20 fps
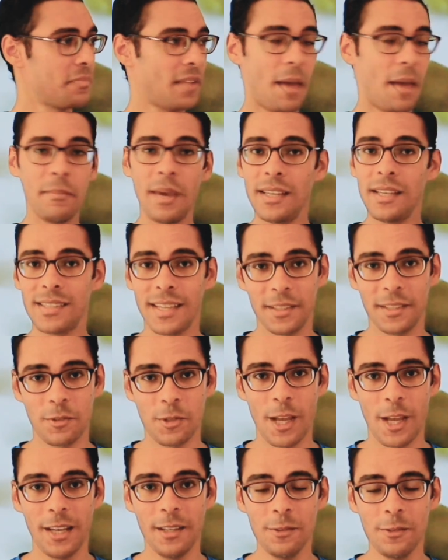amazing
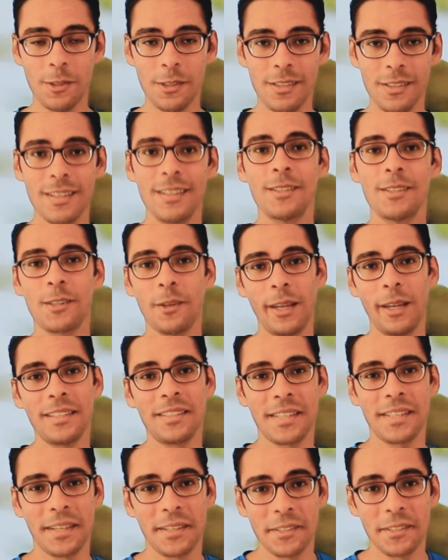challenges. So
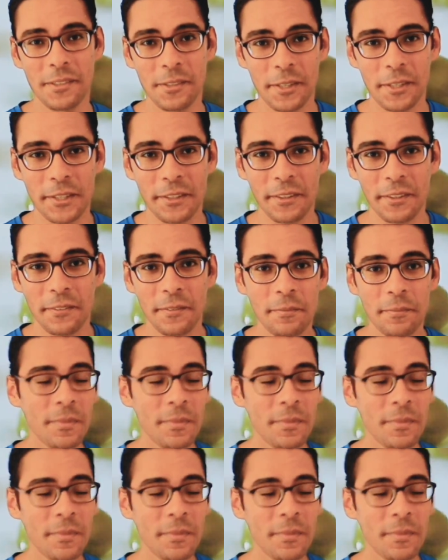let's get started.